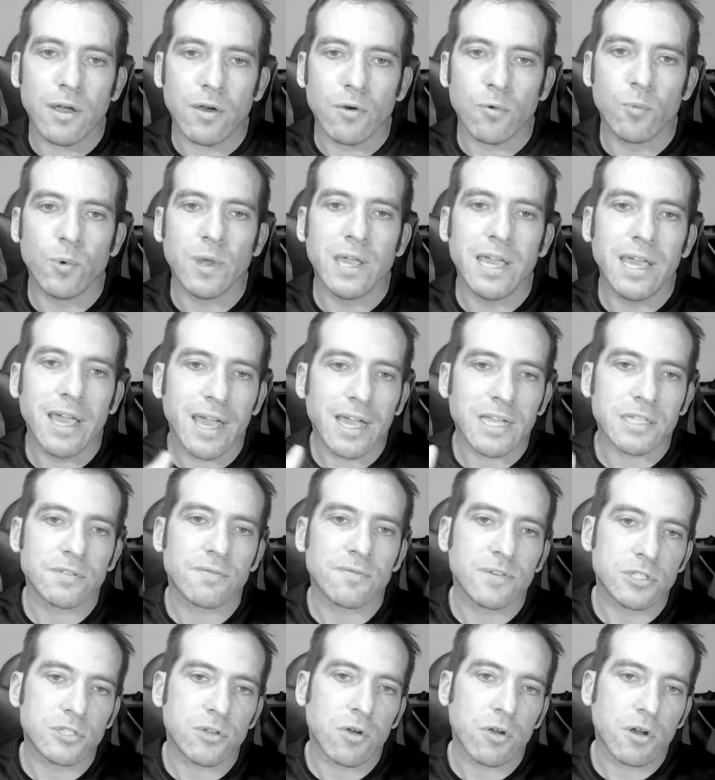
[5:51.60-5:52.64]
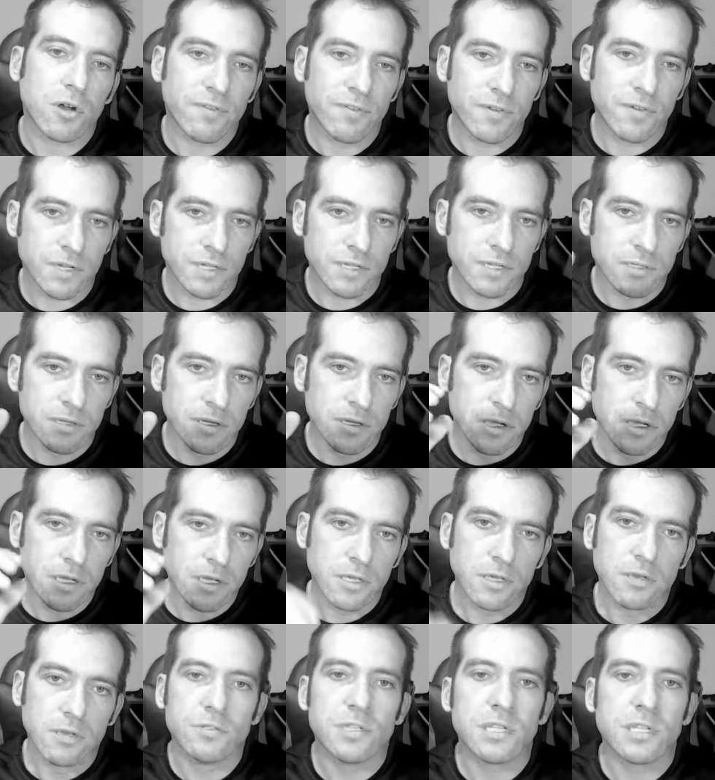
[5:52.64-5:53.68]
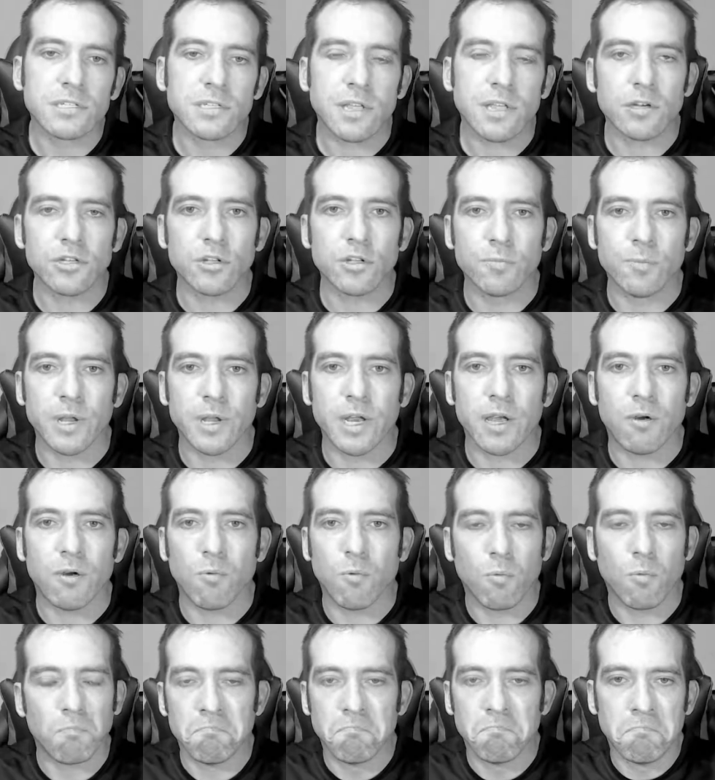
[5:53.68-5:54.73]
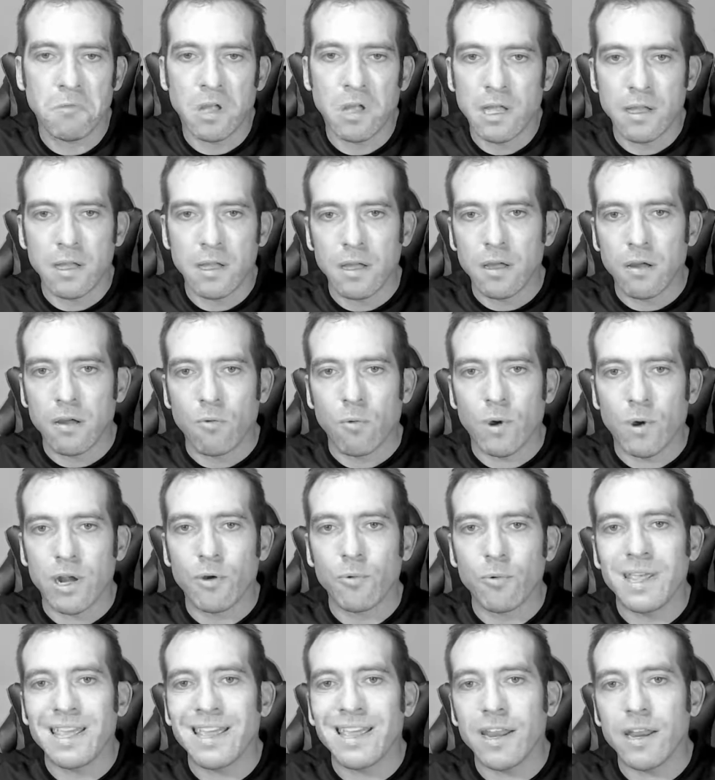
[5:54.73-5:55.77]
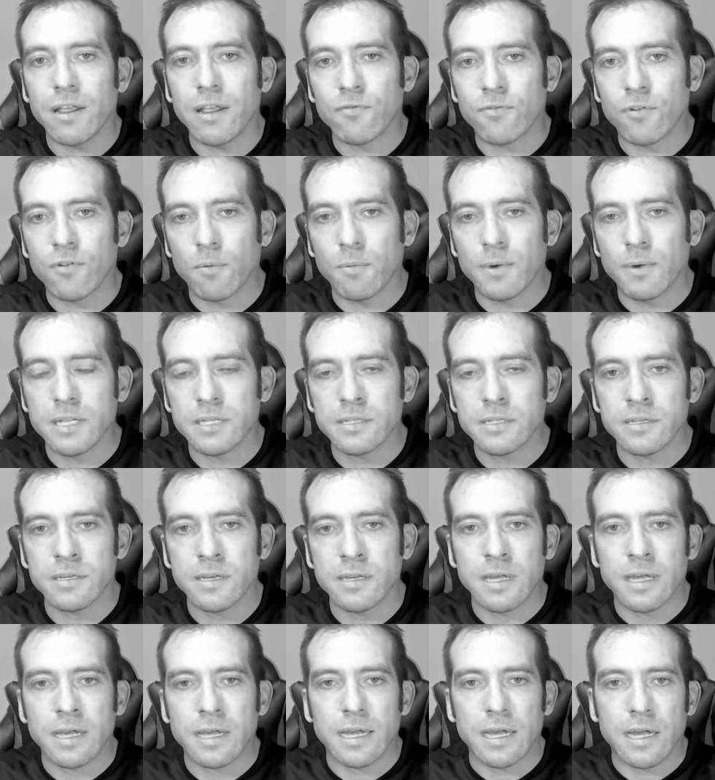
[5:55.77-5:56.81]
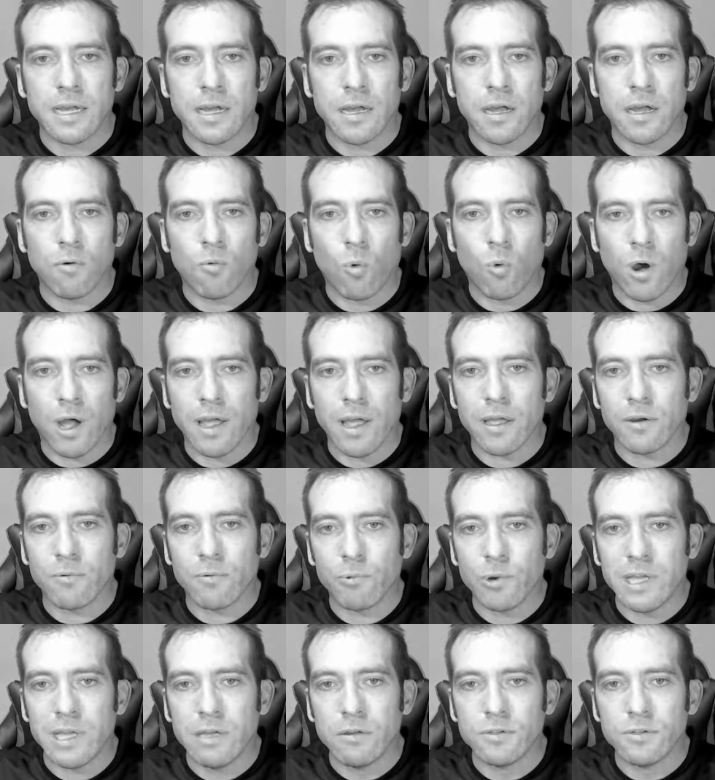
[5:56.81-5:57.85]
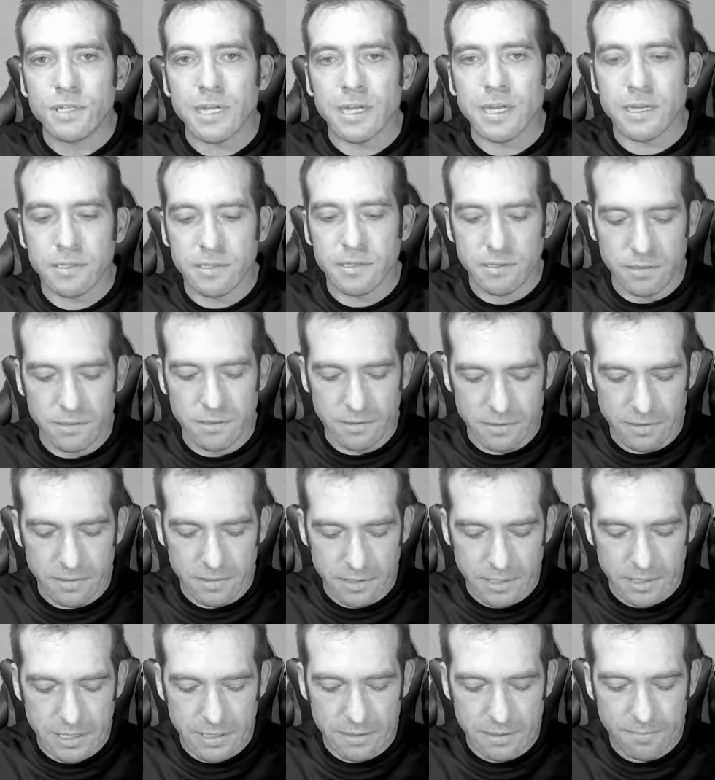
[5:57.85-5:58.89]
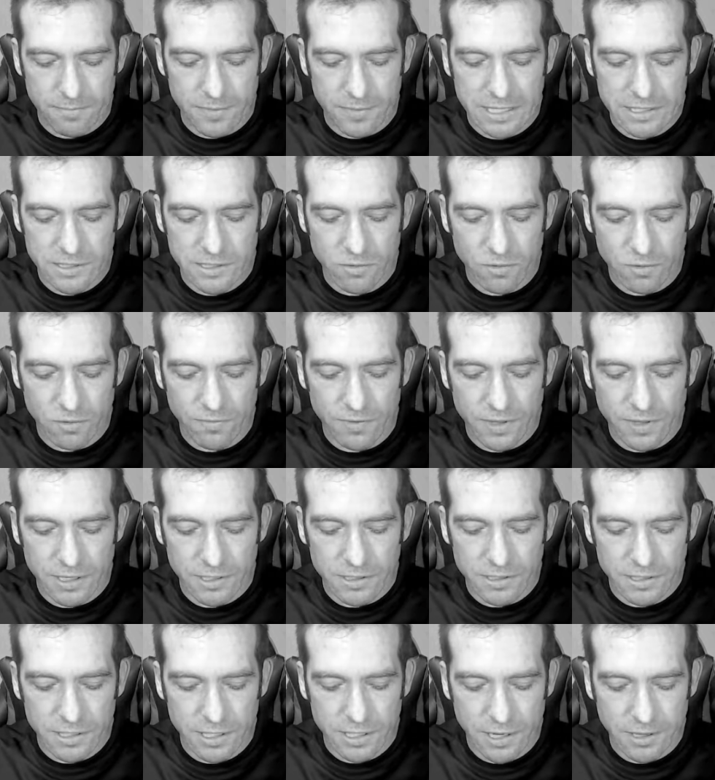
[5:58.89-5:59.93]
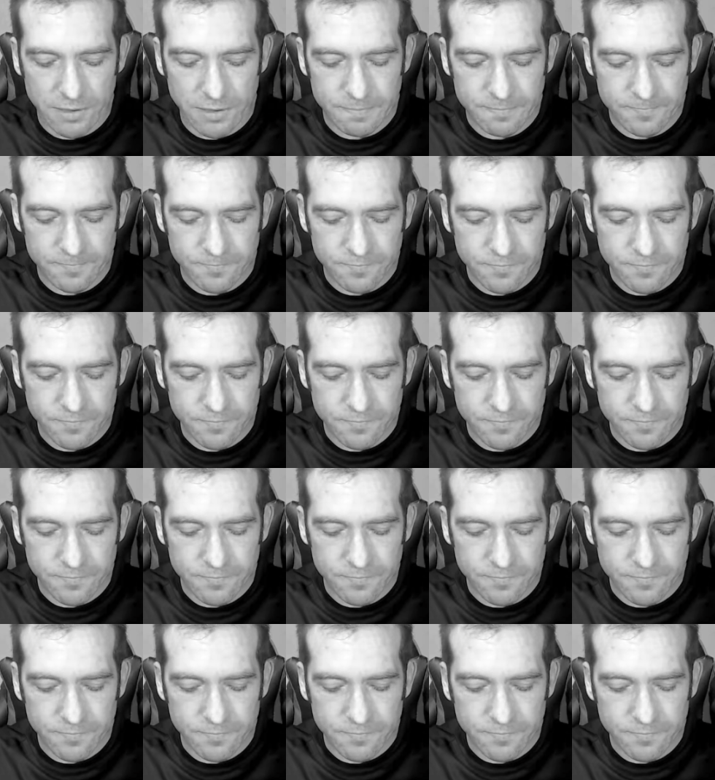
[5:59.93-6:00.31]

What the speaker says: we as photographers using social media? What are we getting from it? Why are we using it? That sort of thing. So